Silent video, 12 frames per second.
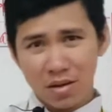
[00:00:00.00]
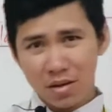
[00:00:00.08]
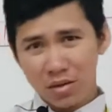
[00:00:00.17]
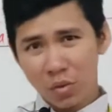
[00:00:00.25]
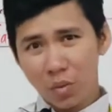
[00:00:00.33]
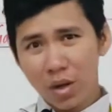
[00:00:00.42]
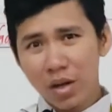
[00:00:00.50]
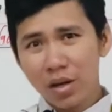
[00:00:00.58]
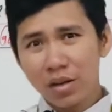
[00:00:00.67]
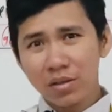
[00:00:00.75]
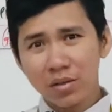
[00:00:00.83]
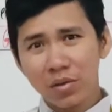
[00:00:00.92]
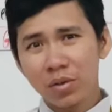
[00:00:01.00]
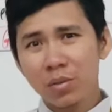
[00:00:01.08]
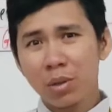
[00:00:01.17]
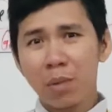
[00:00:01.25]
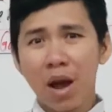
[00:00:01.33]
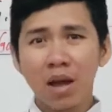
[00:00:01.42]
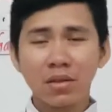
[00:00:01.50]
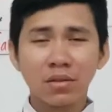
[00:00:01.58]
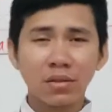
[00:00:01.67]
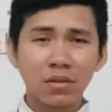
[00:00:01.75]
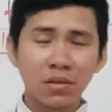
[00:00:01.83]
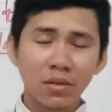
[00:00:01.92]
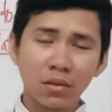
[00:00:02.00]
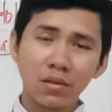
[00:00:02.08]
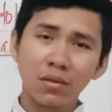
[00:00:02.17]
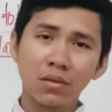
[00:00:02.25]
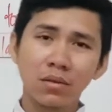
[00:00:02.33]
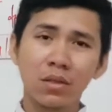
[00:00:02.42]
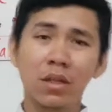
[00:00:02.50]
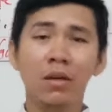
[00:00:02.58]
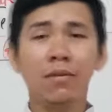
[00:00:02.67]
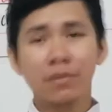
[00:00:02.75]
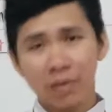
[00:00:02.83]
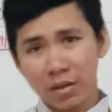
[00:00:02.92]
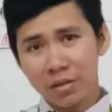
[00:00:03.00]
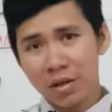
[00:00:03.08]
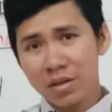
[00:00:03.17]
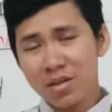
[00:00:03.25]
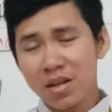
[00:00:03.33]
So when it is going to be past see of sentence,